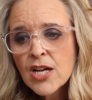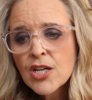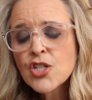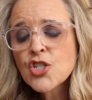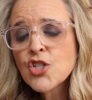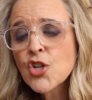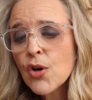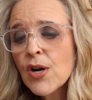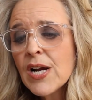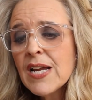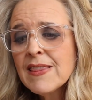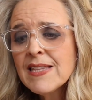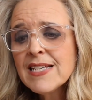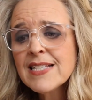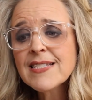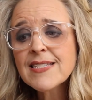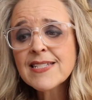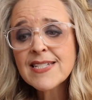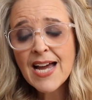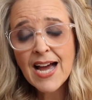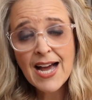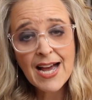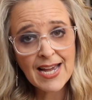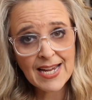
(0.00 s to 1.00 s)
During this
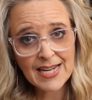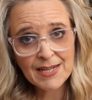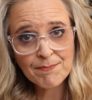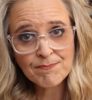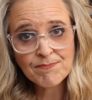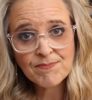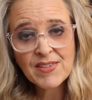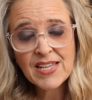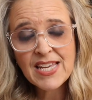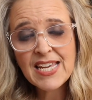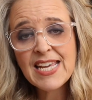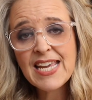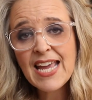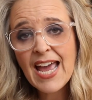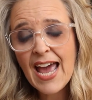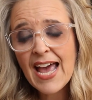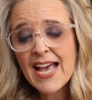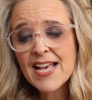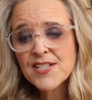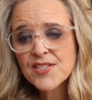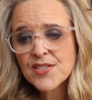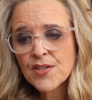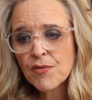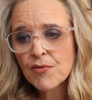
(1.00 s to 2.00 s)
time, he
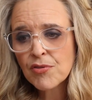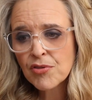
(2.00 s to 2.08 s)
has